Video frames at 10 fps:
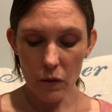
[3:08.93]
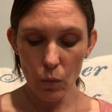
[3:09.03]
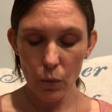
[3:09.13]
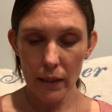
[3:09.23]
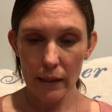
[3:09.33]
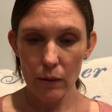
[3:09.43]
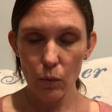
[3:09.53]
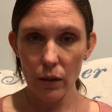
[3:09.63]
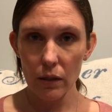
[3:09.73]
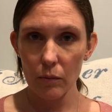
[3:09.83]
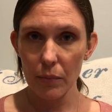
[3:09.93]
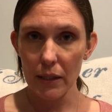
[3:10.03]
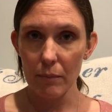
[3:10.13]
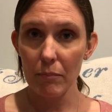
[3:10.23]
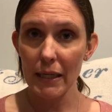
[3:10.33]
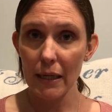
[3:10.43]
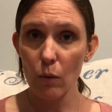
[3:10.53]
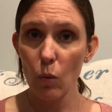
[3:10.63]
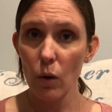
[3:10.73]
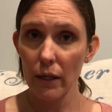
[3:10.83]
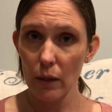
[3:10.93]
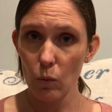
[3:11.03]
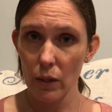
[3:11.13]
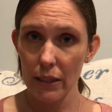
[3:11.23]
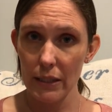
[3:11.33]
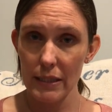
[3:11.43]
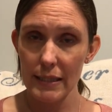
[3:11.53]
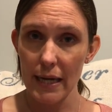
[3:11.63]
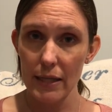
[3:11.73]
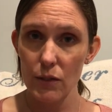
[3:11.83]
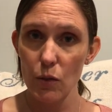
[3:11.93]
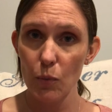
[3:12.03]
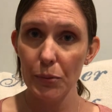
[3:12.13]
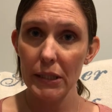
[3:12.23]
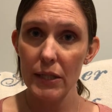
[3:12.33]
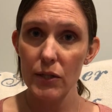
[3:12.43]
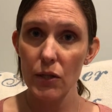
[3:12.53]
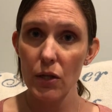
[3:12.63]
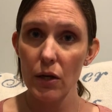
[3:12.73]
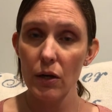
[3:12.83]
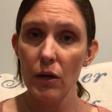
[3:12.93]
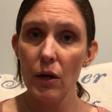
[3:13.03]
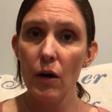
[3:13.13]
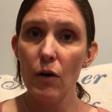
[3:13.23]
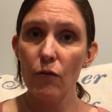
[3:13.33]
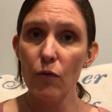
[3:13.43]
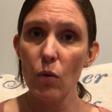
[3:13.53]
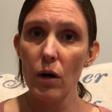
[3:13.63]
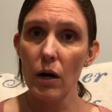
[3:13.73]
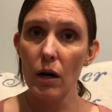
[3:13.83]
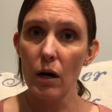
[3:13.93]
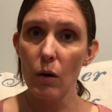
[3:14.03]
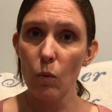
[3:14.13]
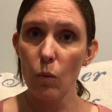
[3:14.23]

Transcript: we will be meeting one-on-one instead. So please look for a